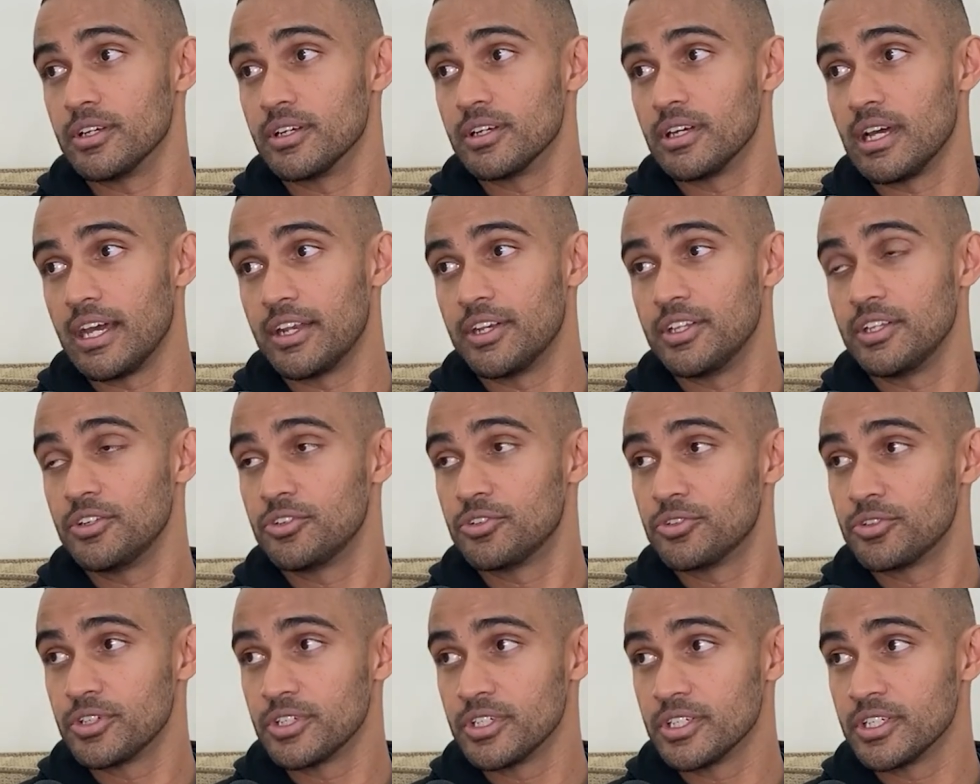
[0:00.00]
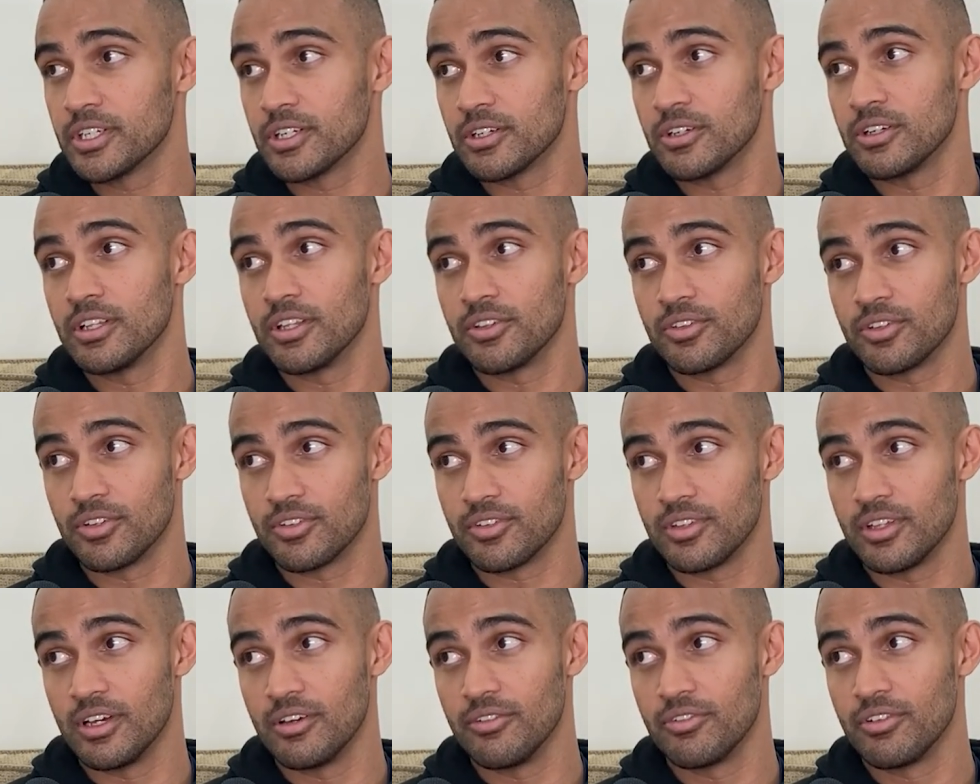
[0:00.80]
Australia, I didn't drink and all that sort of
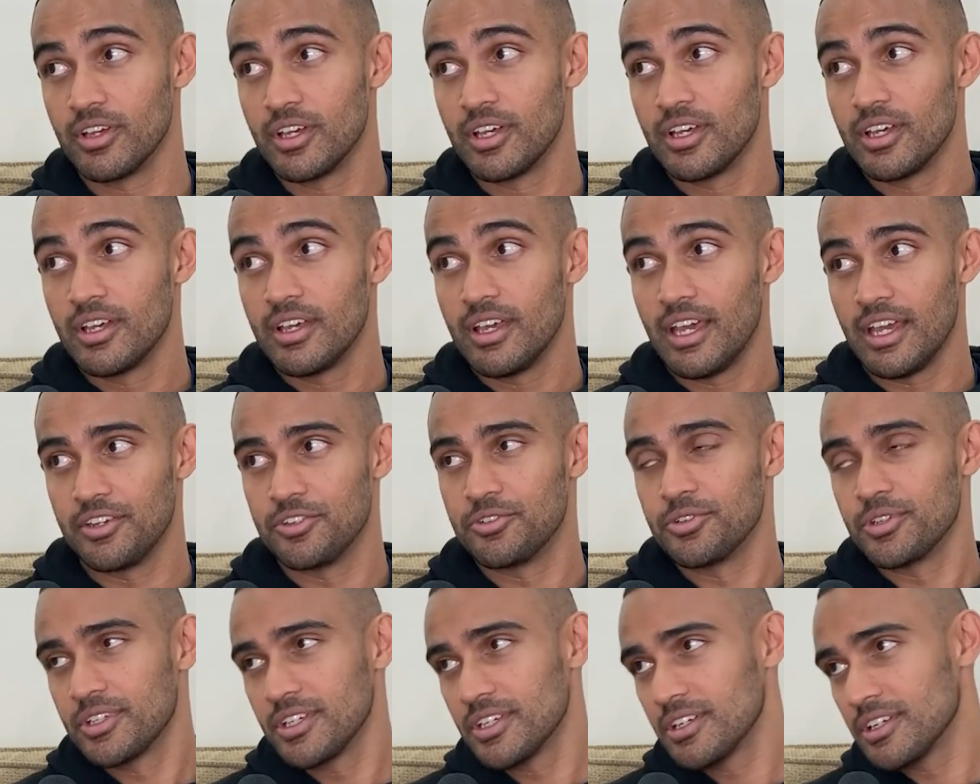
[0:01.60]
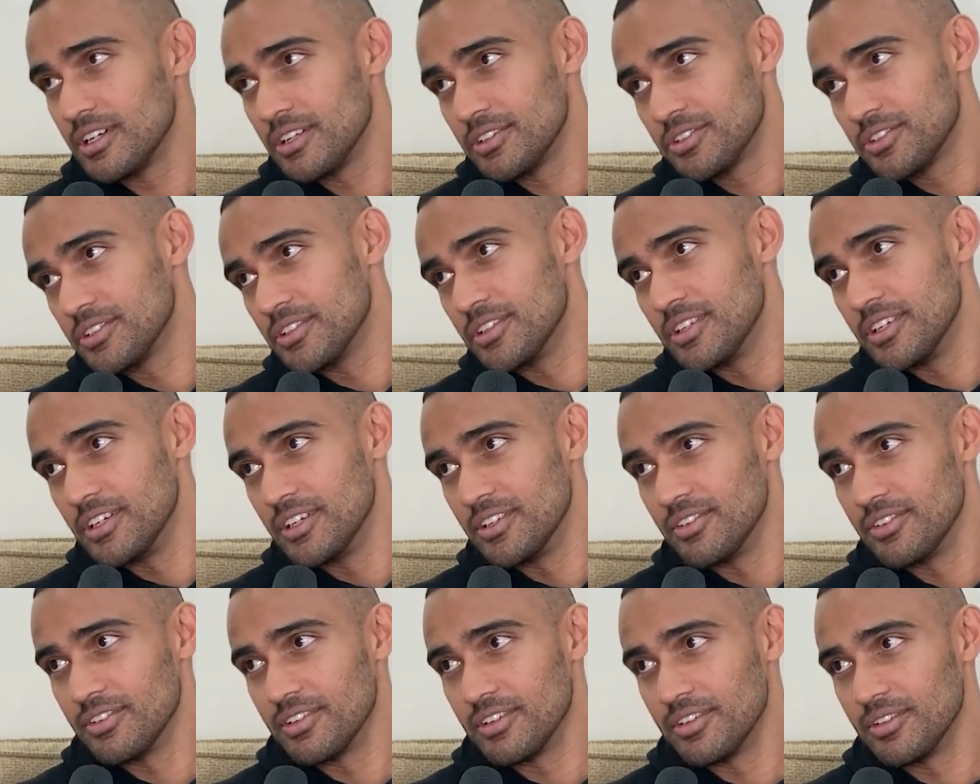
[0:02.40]
stuff. And drinking culture there
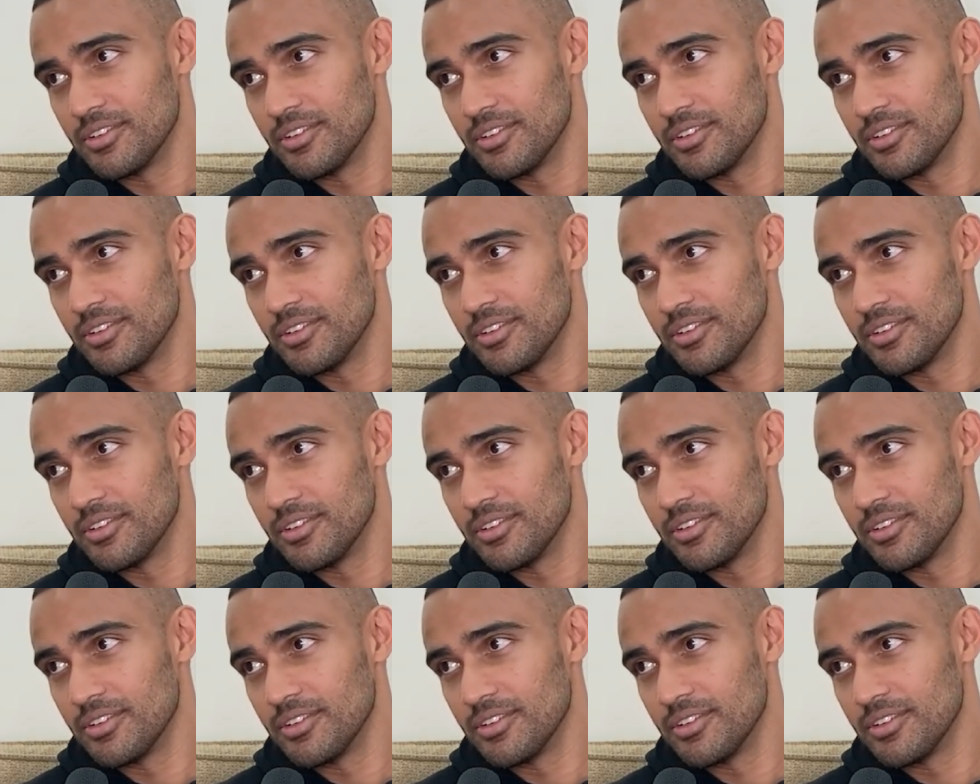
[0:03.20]
is